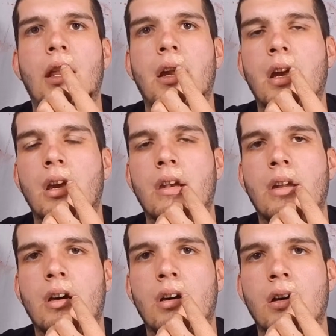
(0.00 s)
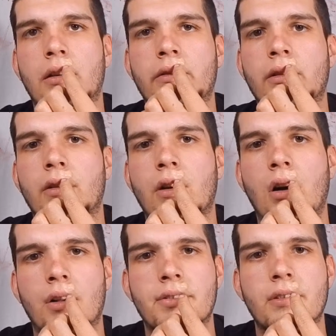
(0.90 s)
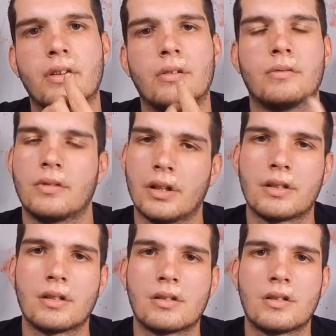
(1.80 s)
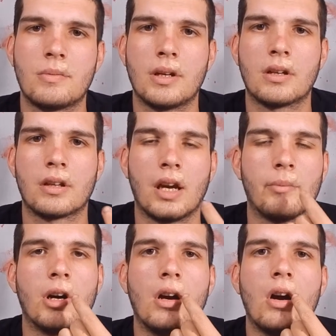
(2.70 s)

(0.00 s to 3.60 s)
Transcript: And also, I suppose speaking to the camera,